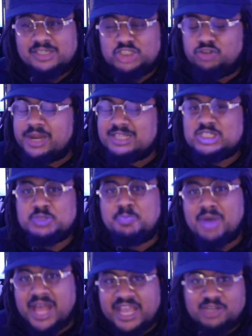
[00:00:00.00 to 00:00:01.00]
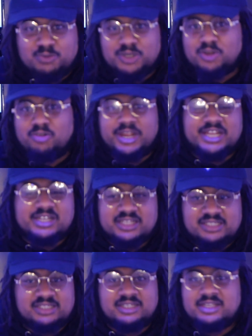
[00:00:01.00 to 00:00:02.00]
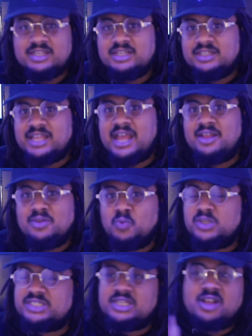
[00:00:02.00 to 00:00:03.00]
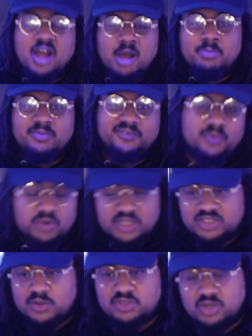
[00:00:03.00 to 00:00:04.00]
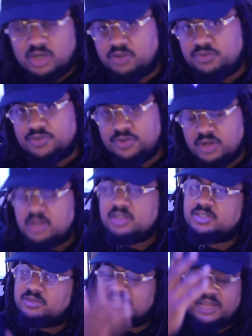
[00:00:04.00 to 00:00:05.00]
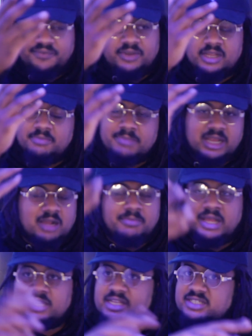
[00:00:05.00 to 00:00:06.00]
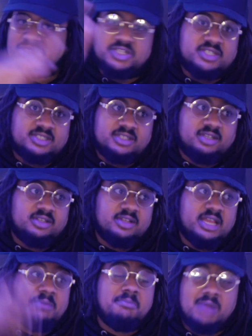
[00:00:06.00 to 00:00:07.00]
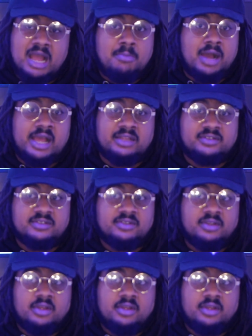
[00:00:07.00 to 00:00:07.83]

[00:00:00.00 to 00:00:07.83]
transpired all the greatness that was to come for the Soul Solid Crew. So definitely Mega Man is just, in my mind,